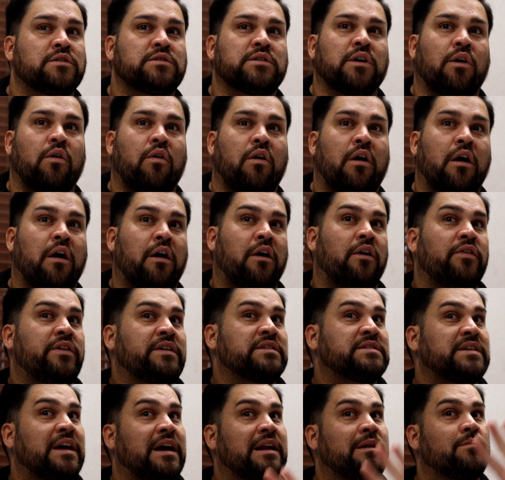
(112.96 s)
So all
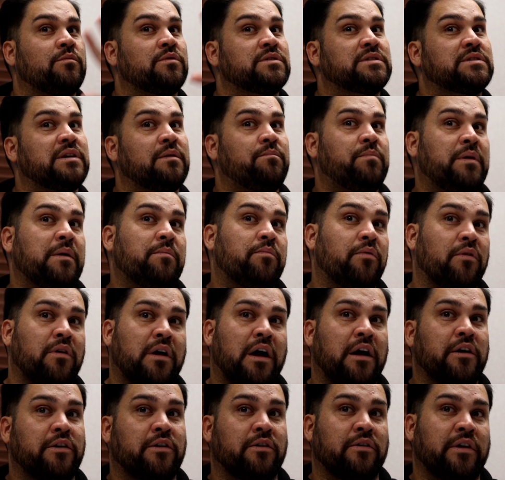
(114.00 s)
these animals that people
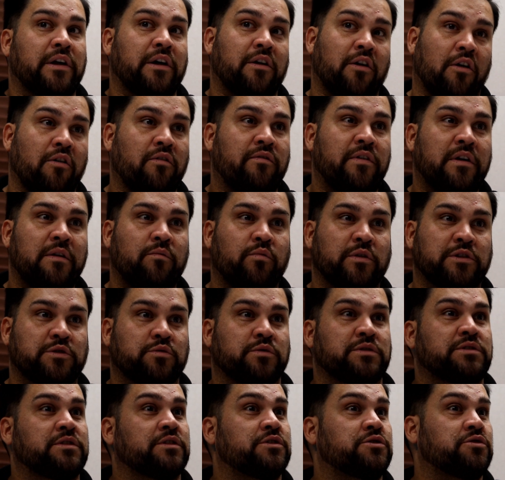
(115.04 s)
got during COVID, which
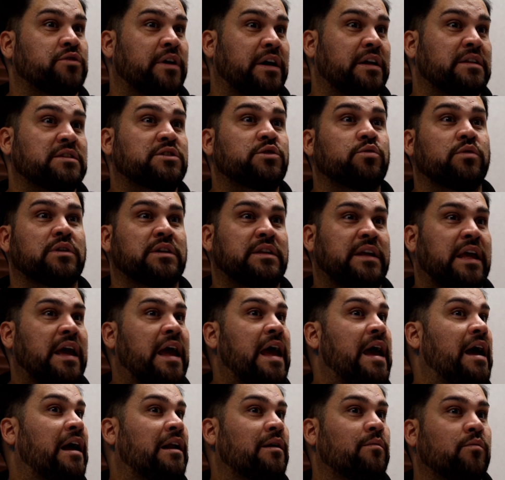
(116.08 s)
was the trend to
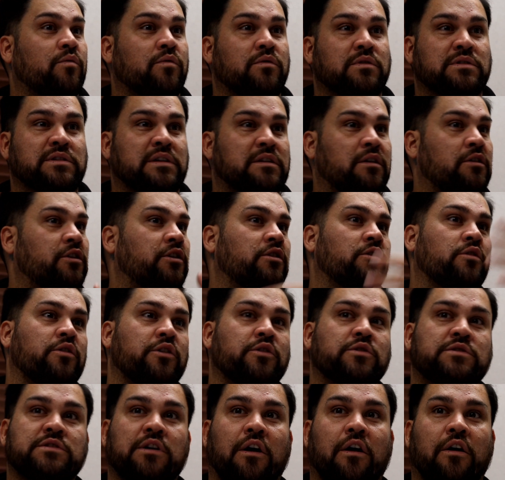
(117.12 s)
get animals, and you know,
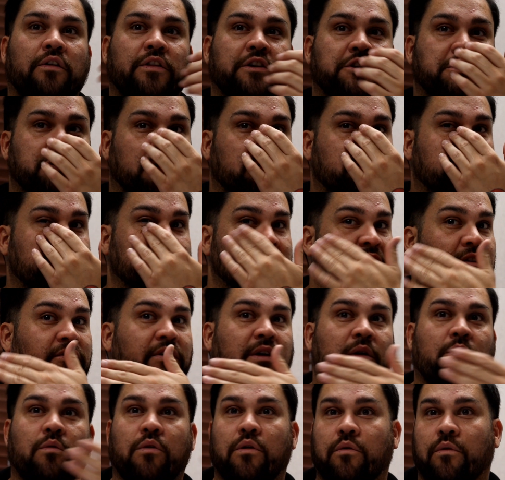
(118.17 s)
you saw the shelters
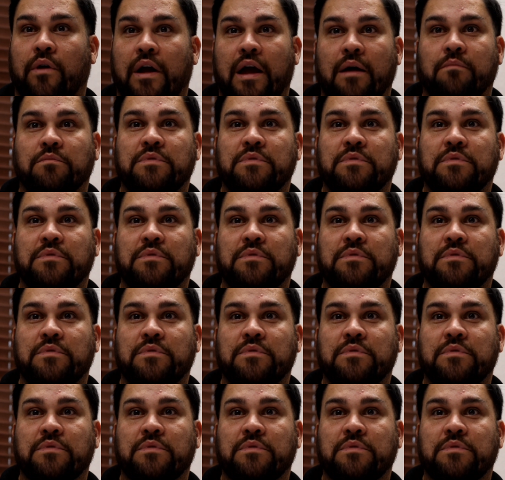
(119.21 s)
everywhere were